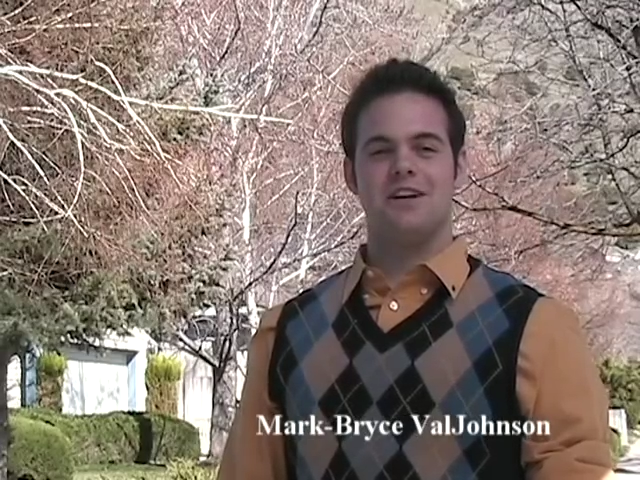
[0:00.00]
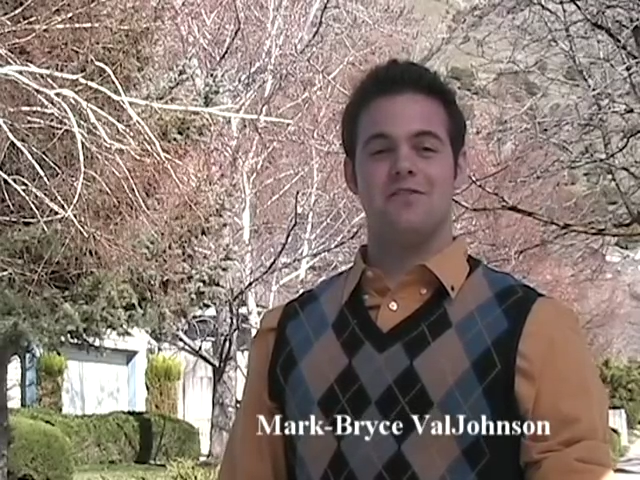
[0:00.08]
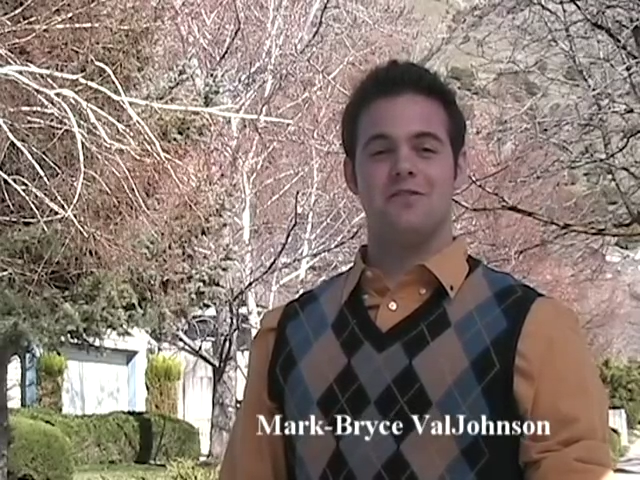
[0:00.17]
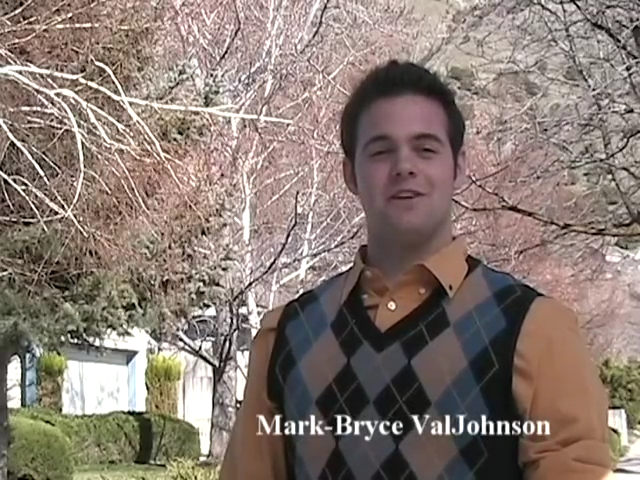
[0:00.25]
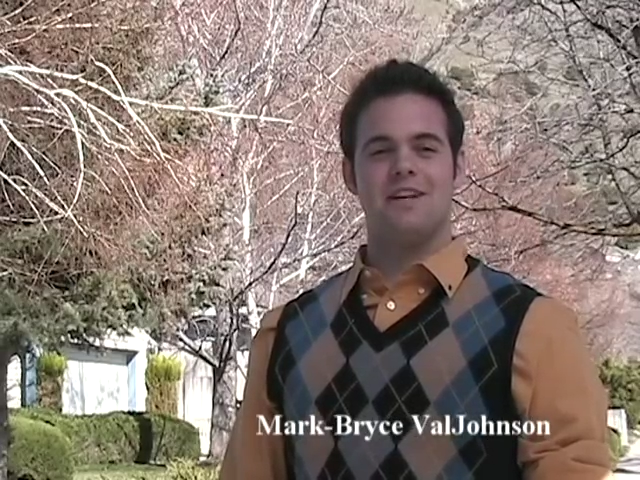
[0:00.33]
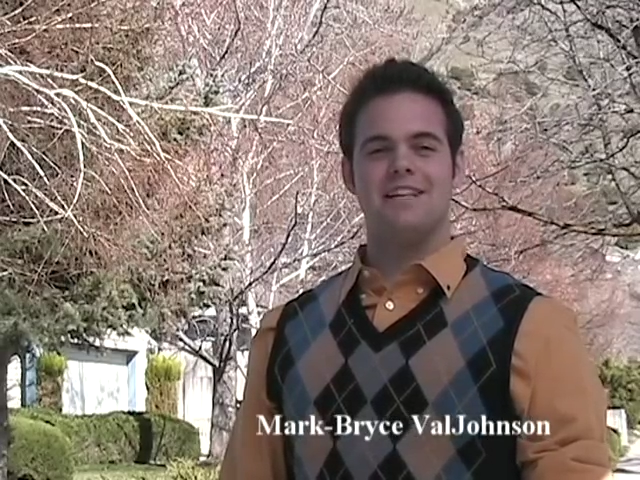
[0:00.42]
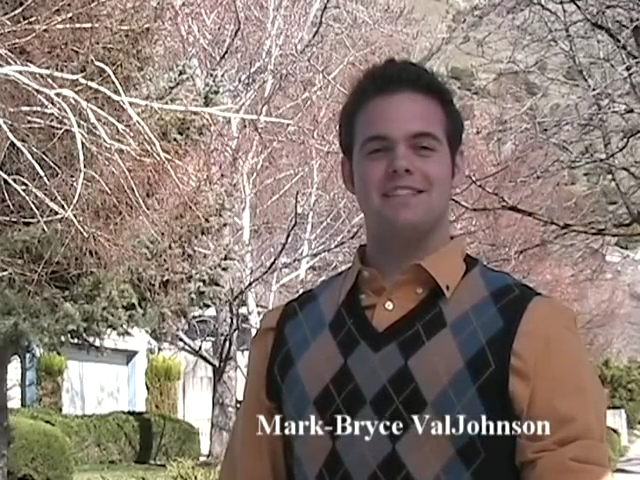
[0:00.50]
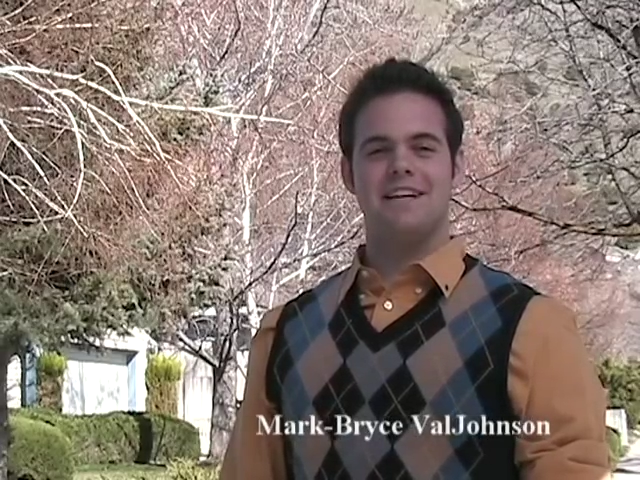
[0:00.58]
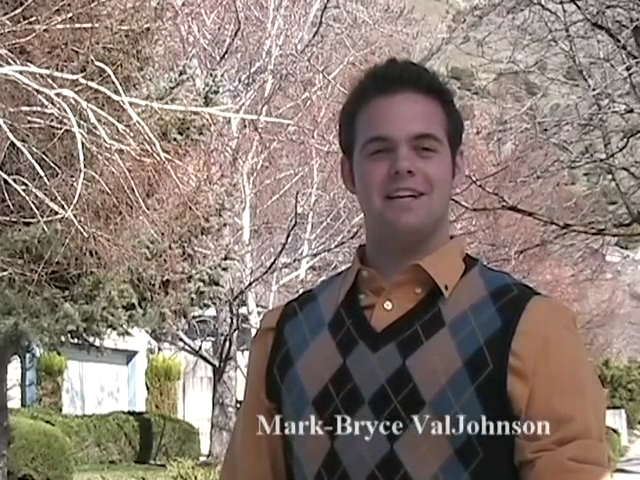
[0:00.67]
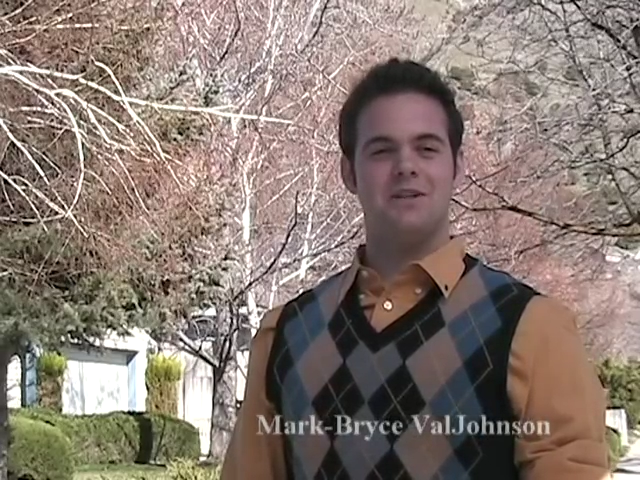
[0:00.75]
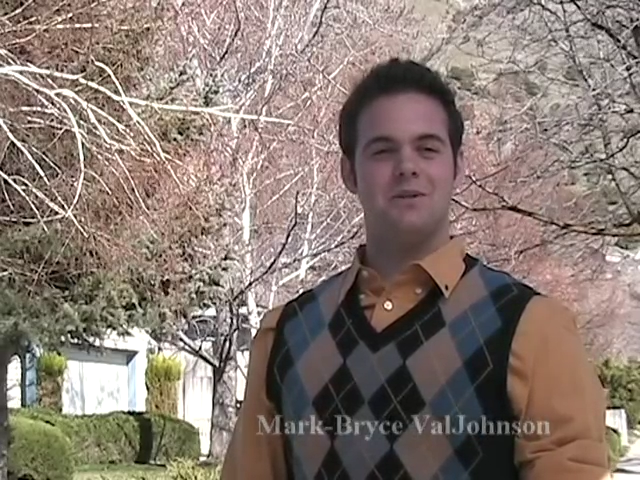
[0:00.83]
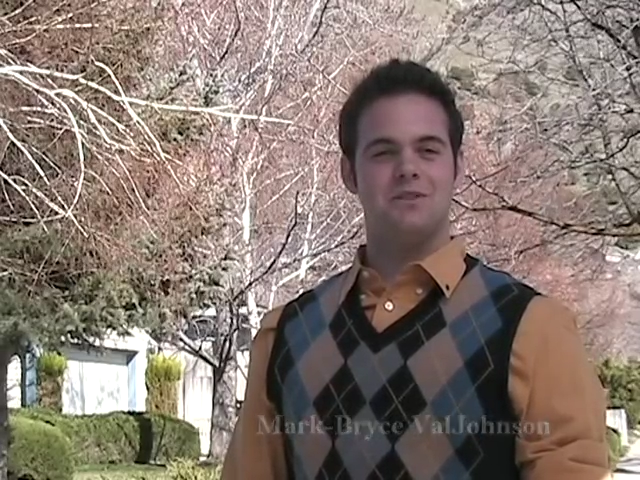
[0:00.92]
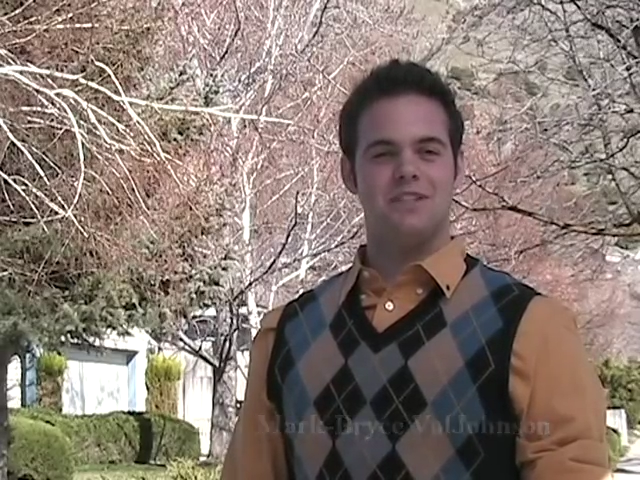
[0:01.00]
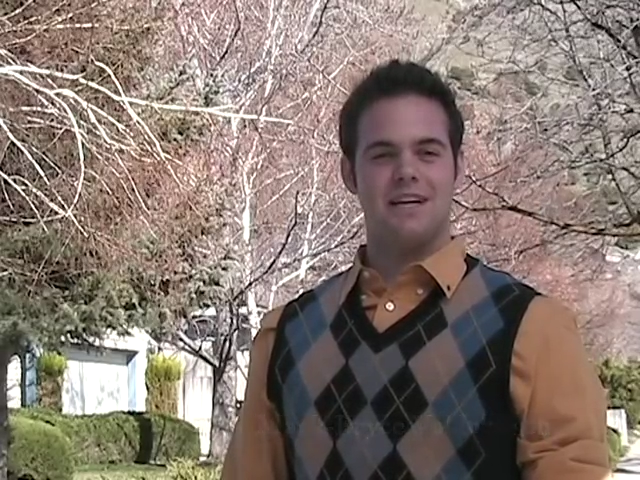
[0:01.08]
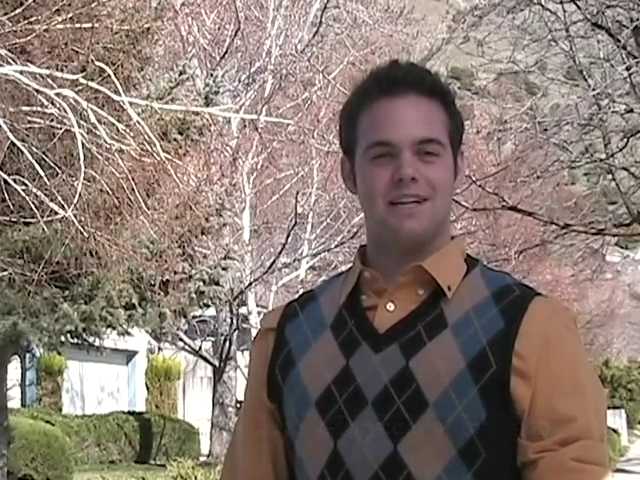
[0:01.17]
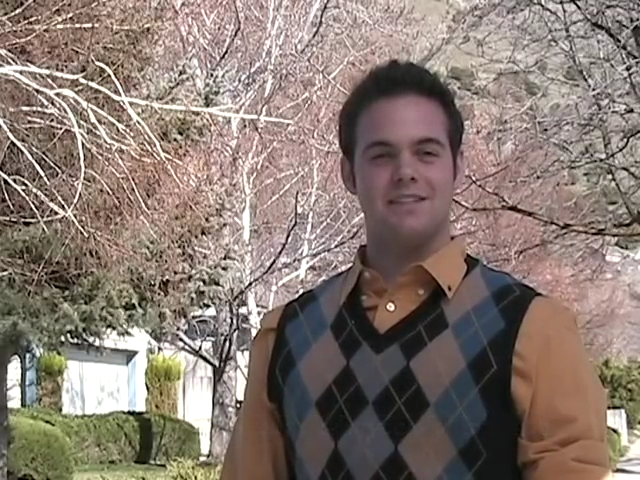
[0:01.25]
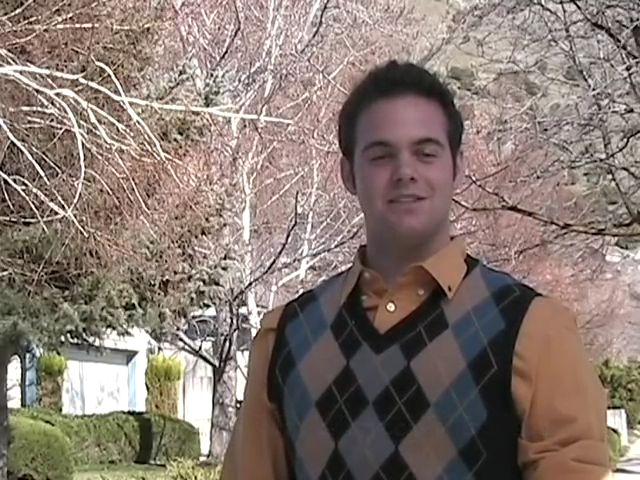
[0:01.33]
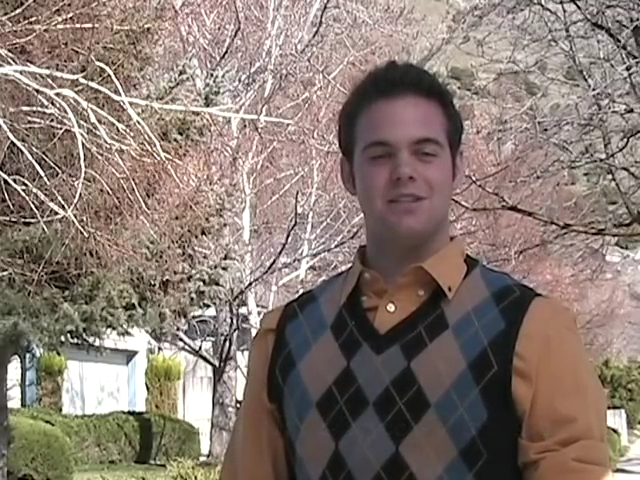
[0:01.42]
and for the next 82
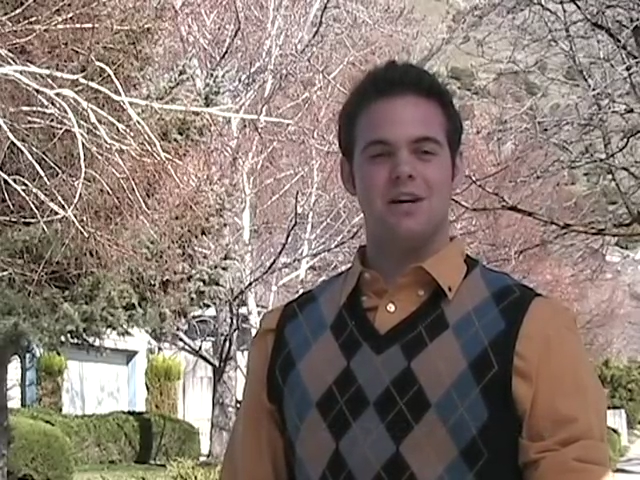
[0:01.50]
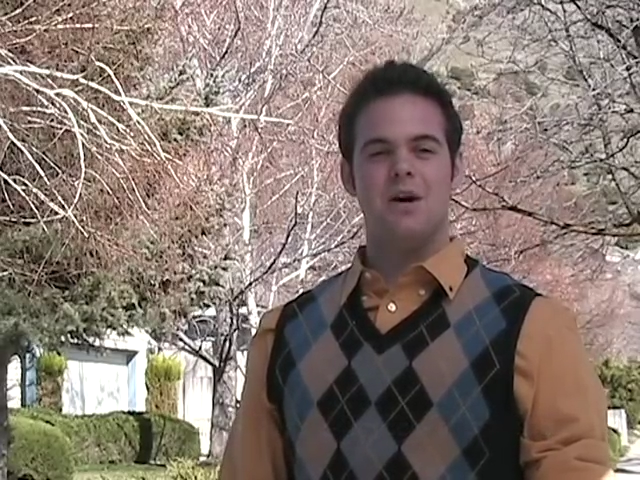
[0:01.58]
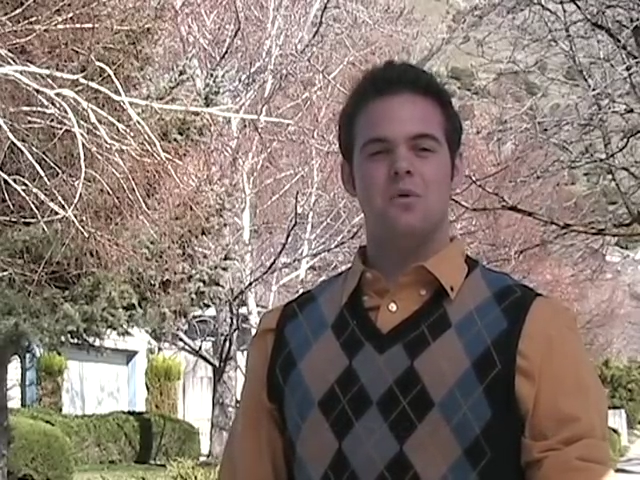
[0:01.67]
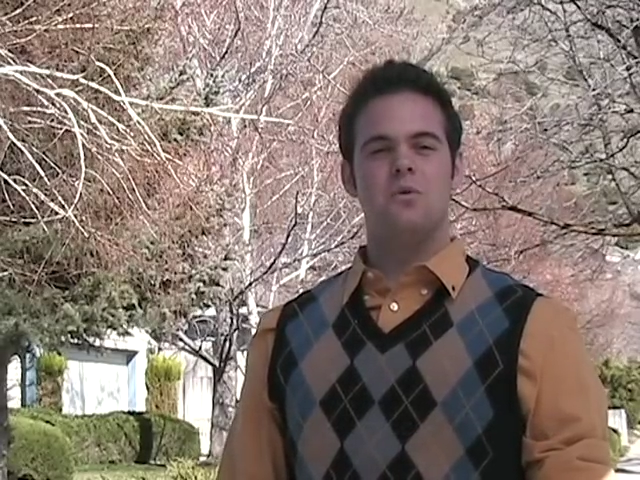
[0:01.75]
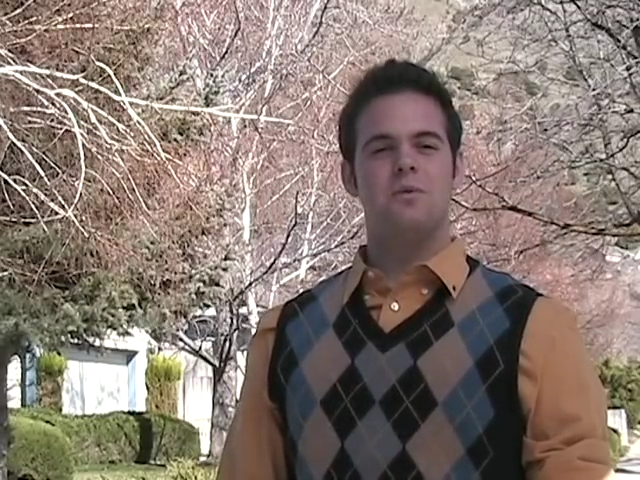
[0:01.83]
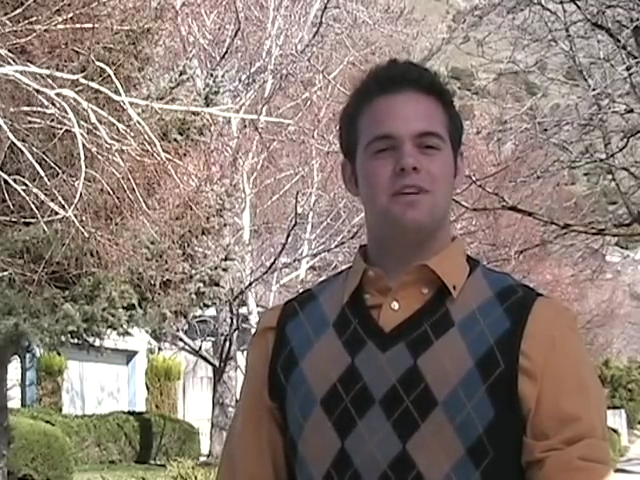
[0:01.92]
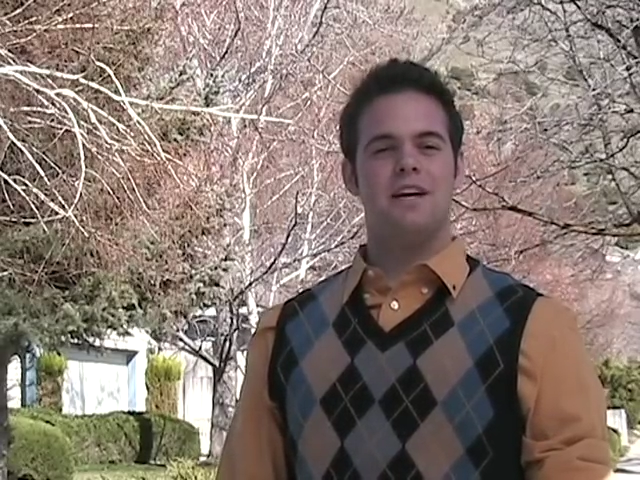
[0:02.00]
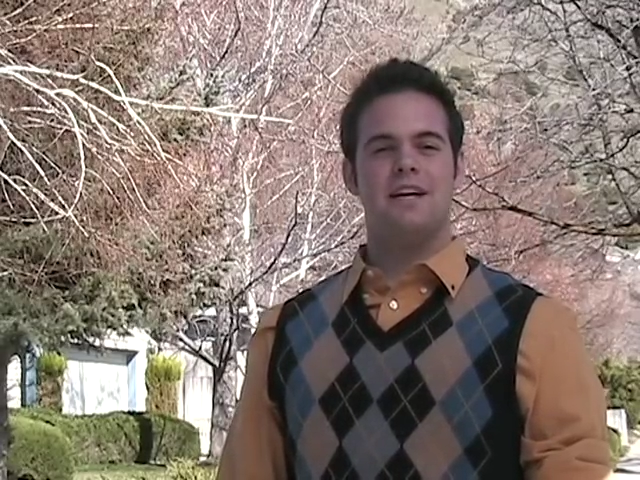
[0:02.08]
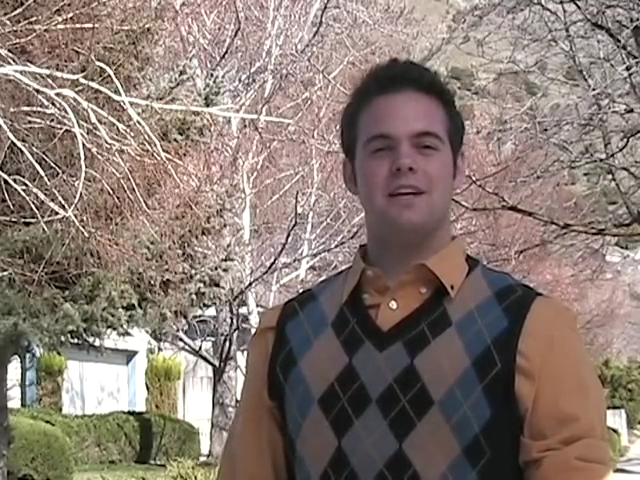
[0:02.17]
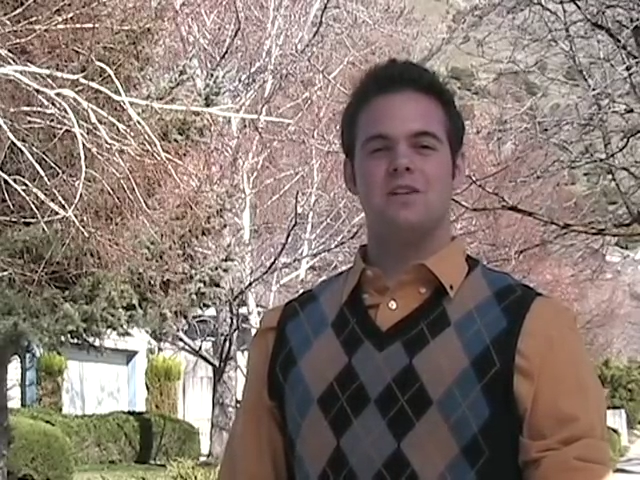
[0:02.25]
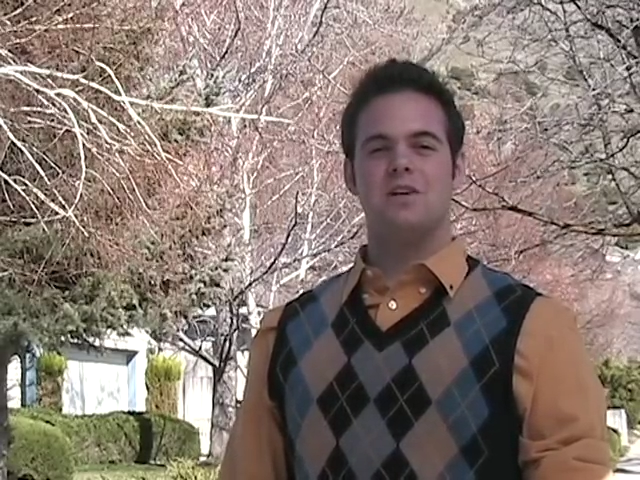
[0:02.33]
seconds, we'll be taking a